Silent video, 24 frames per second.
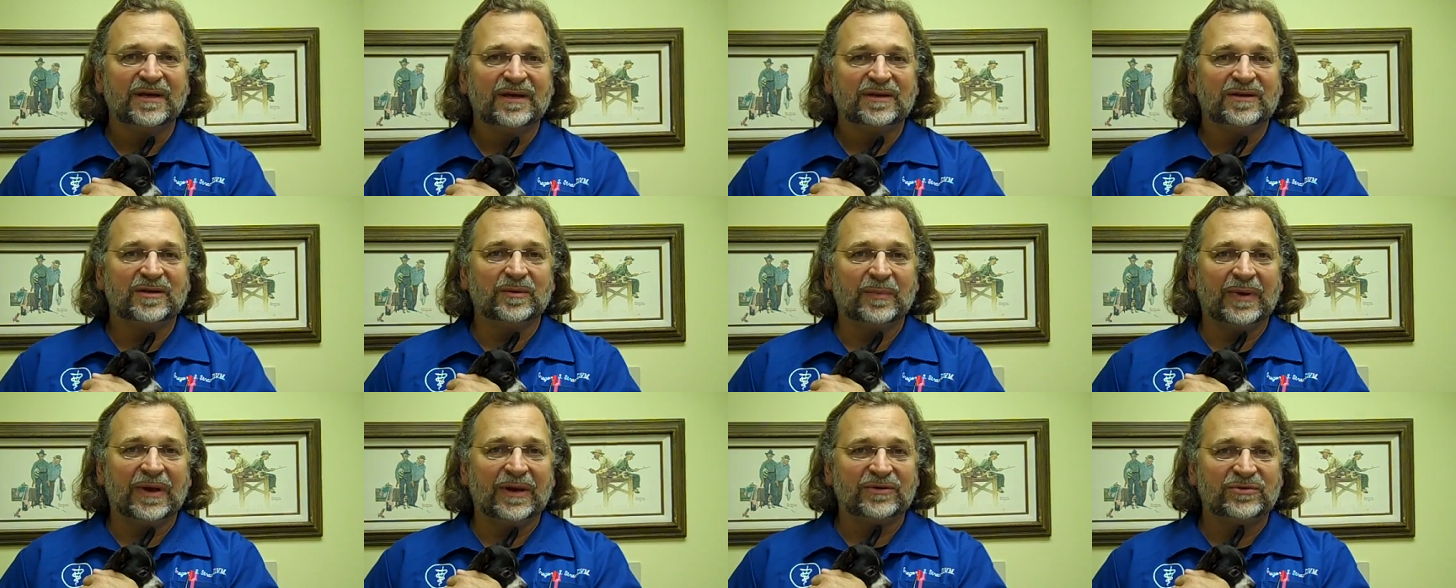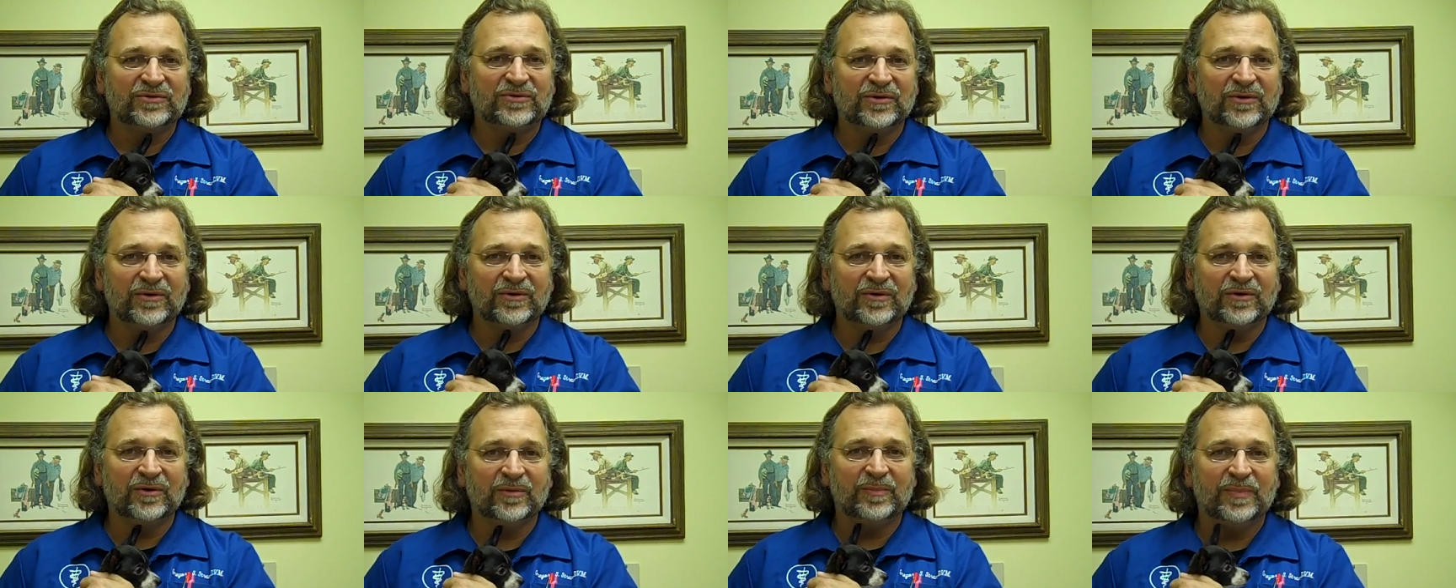to make
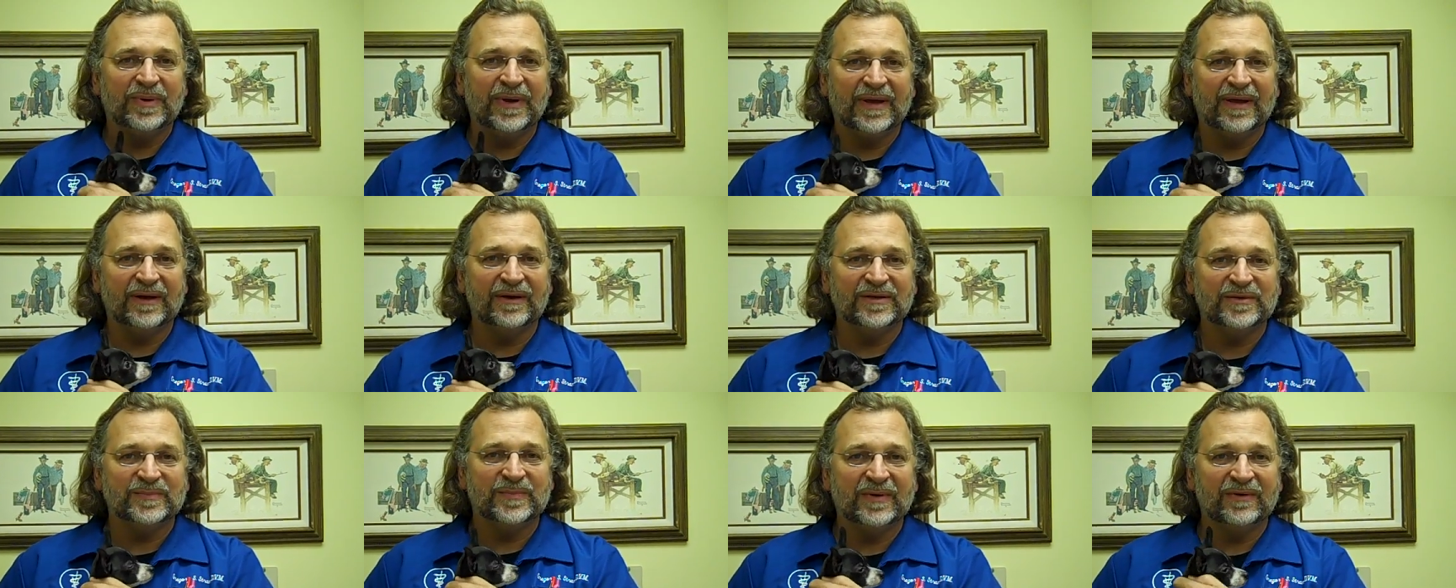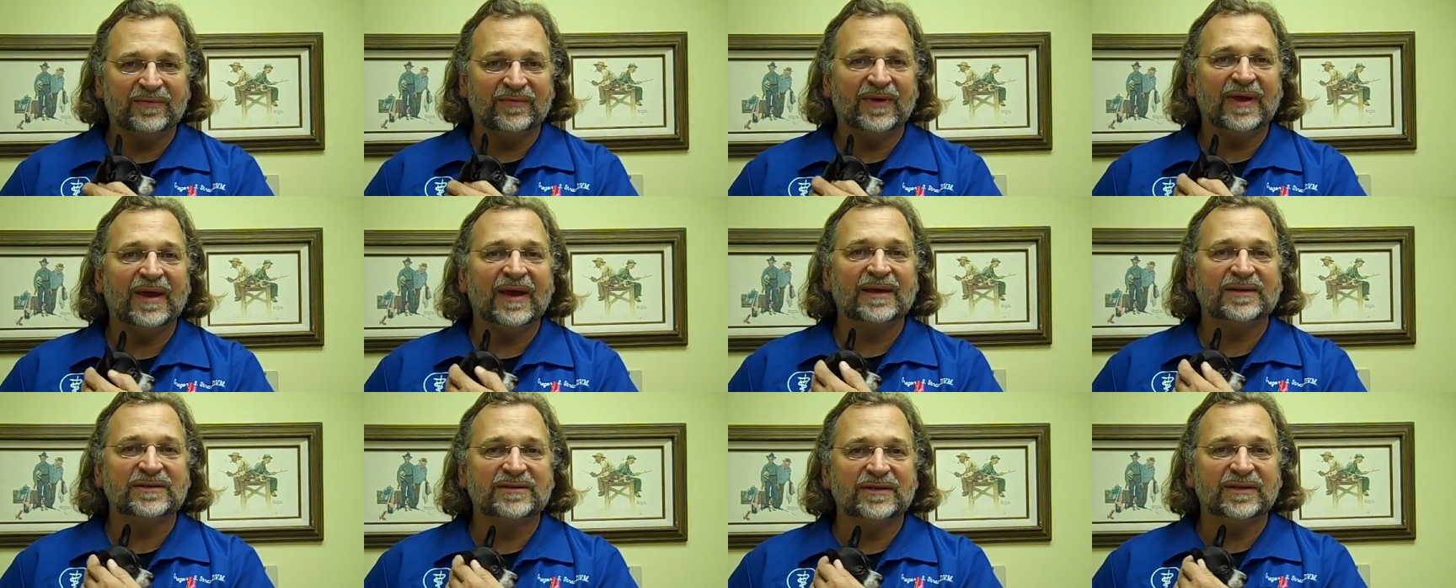sure your pet has been
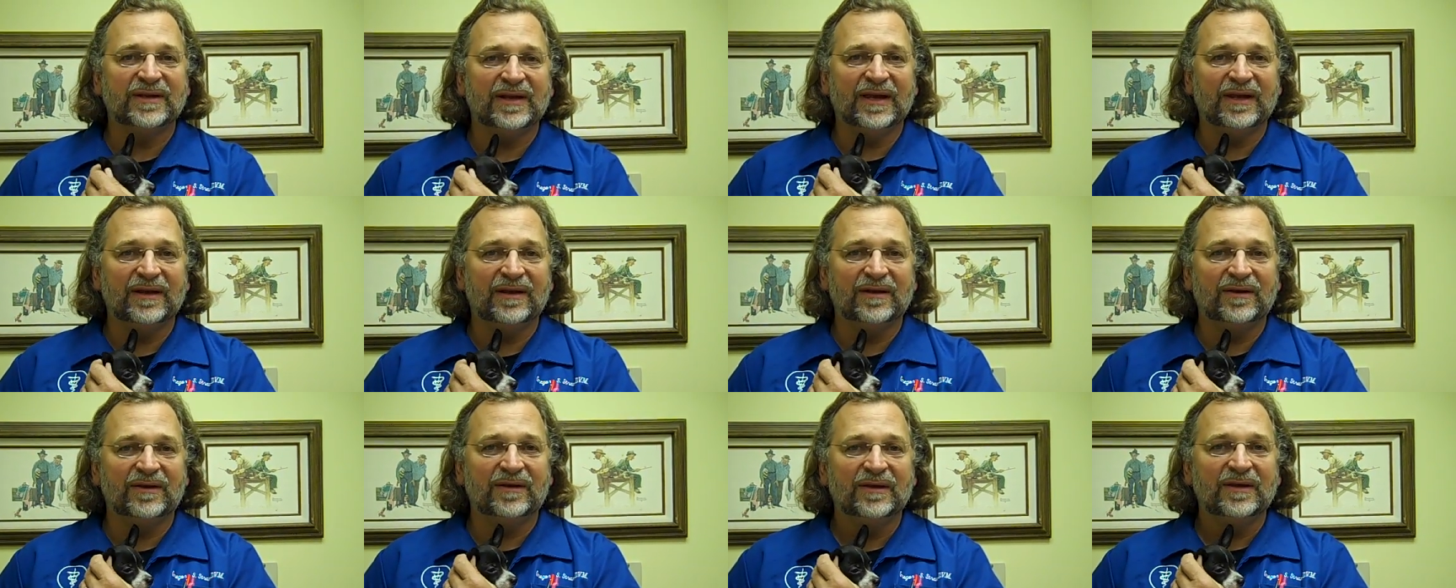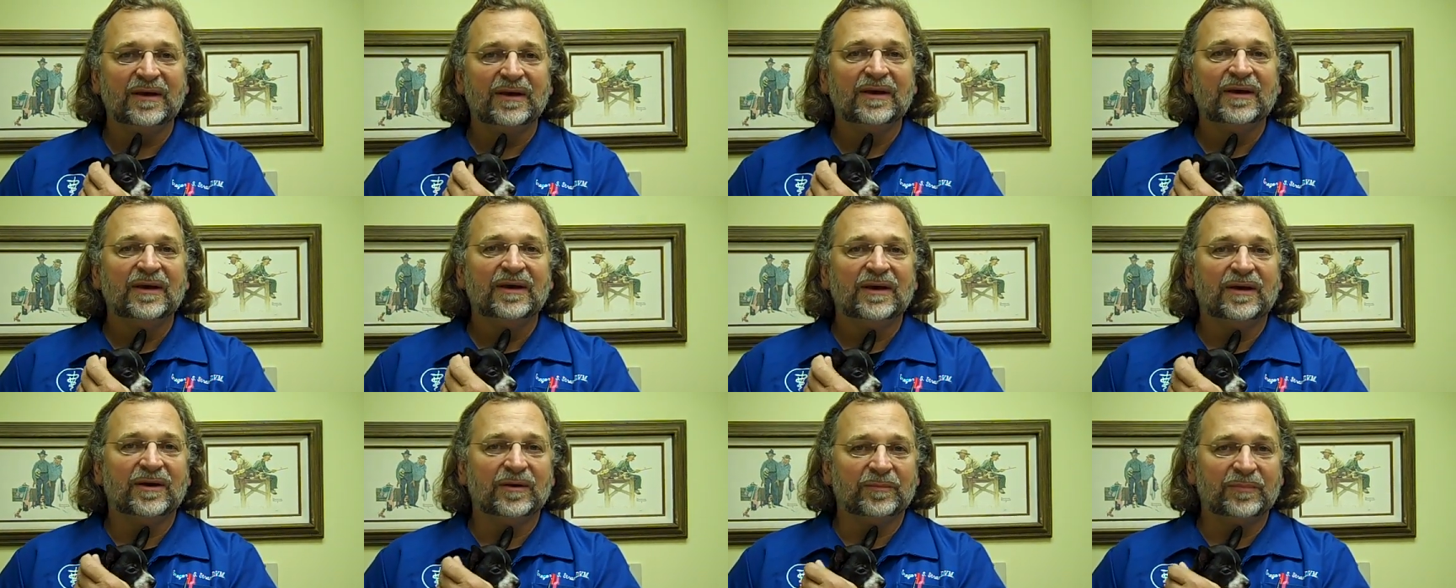vaccinated
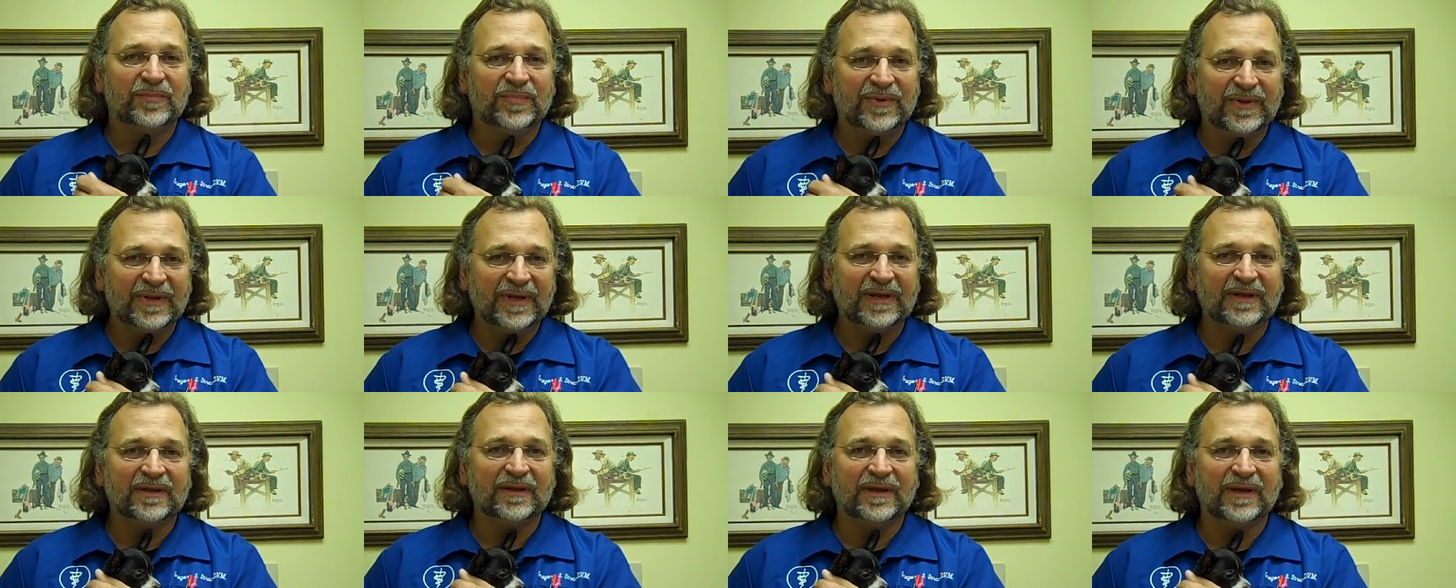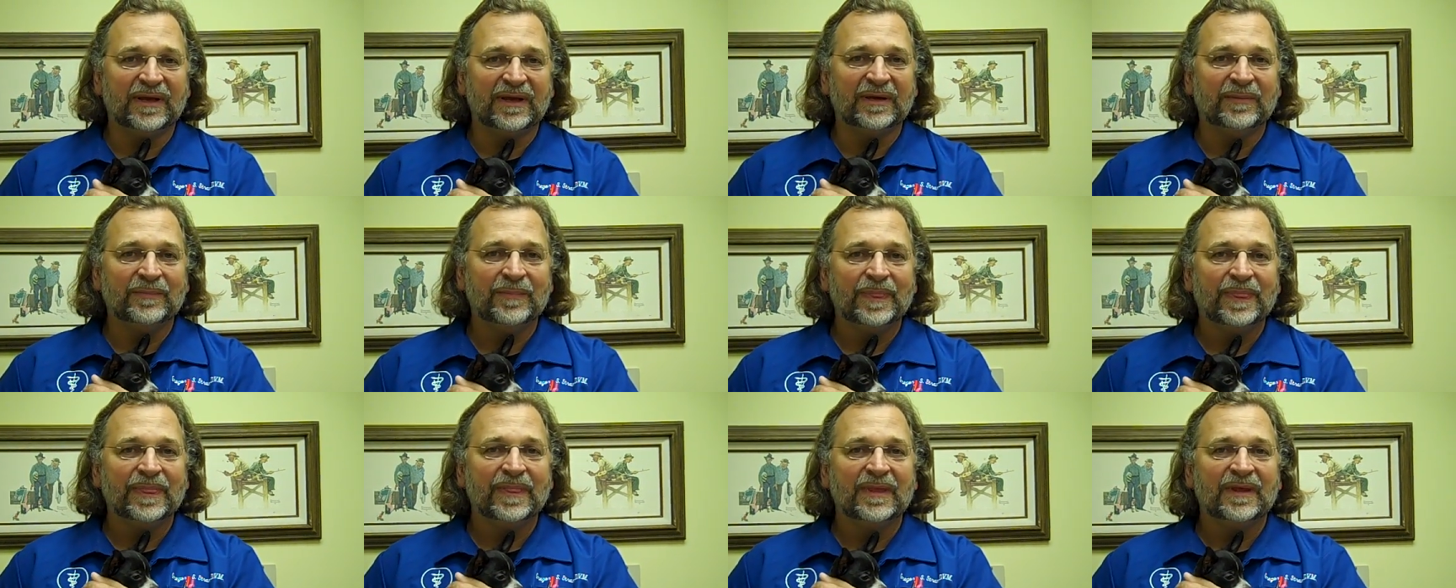completely,